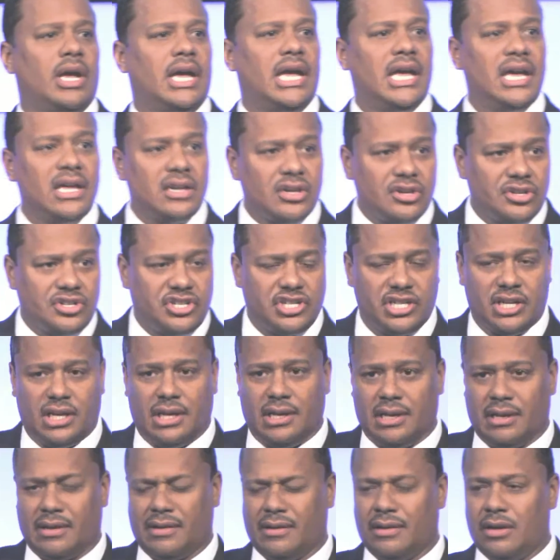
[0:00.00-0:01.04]

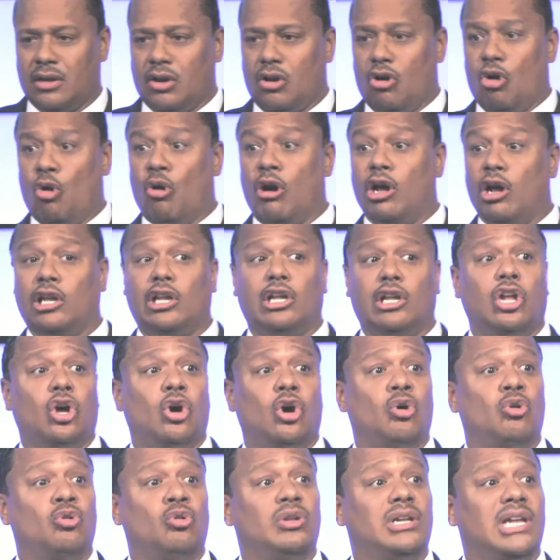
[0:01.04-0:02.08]
energy or a
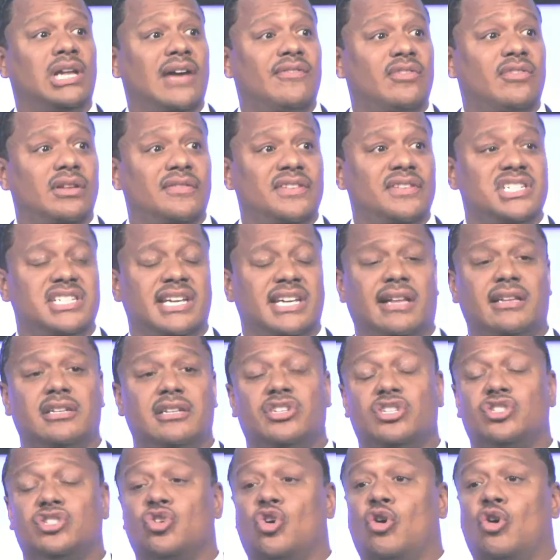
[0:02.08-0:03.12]
low level of
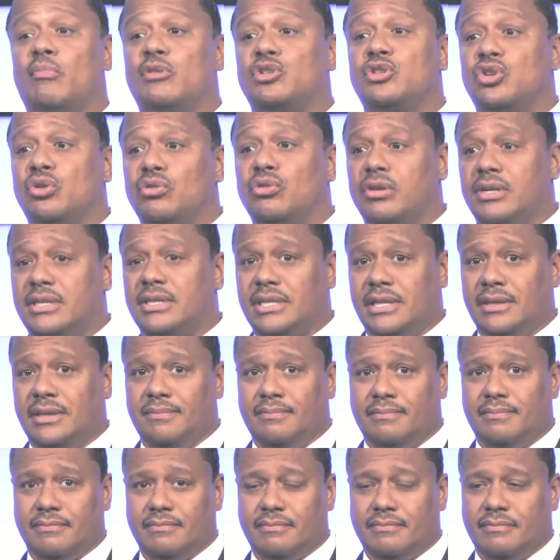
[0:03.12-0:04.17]
intelligence or maturity.
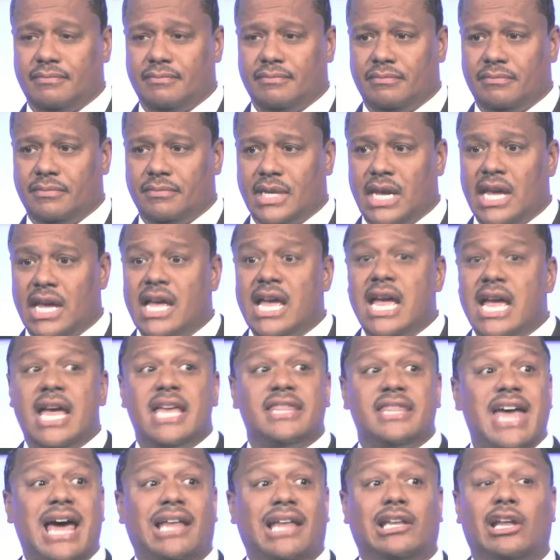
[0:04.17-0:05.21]

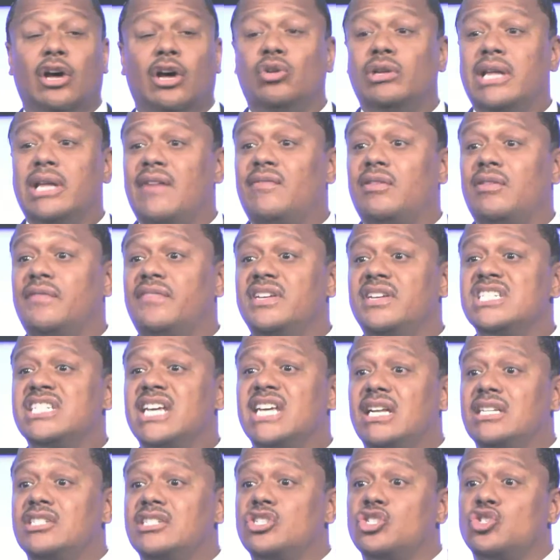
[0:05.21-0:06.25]
That low level of
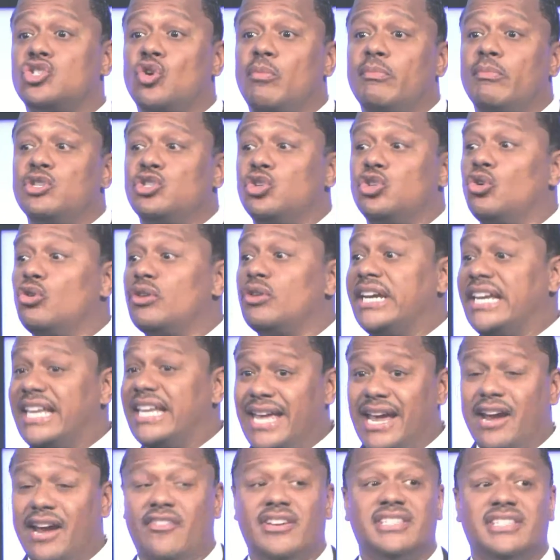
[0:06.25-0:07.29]
intelligence or maturity
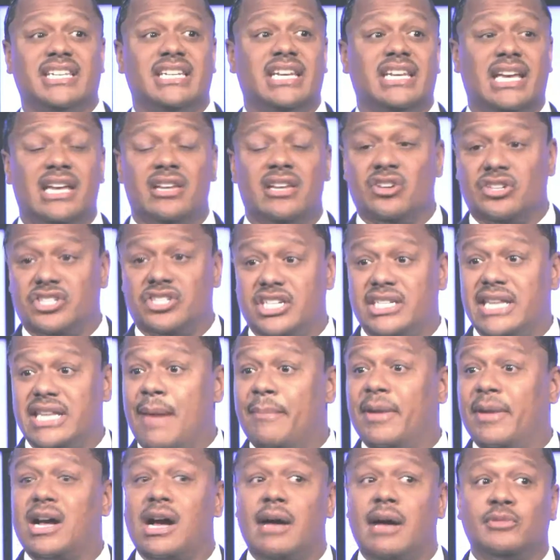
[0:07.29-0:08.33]
carries an energy
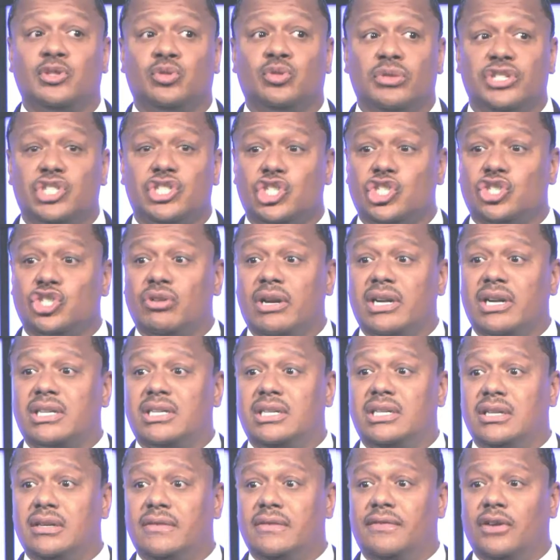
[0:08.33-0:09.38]
that becomes
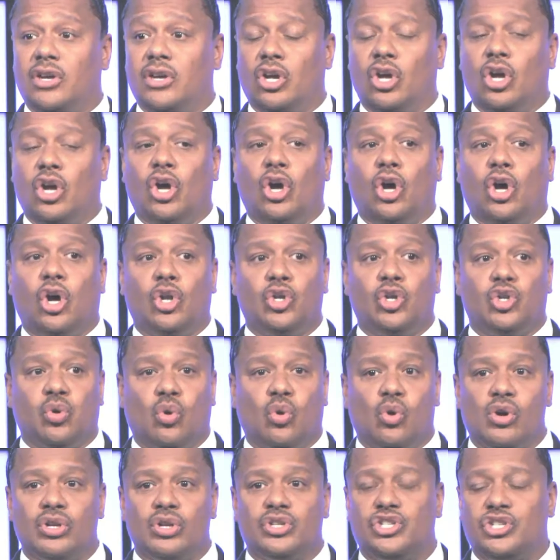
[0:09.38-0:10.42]
restrictive
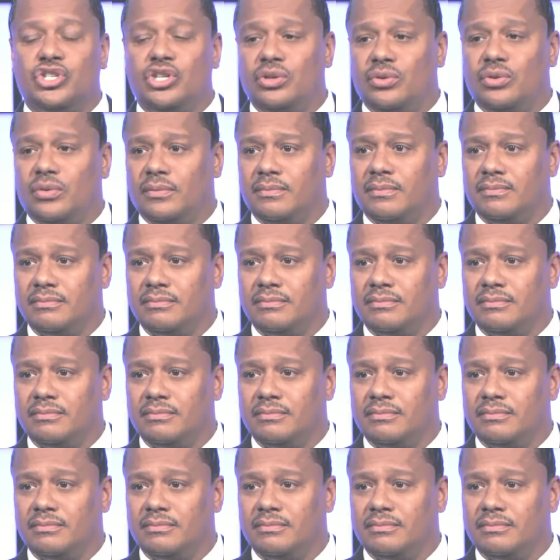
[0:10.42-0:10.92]
towards you.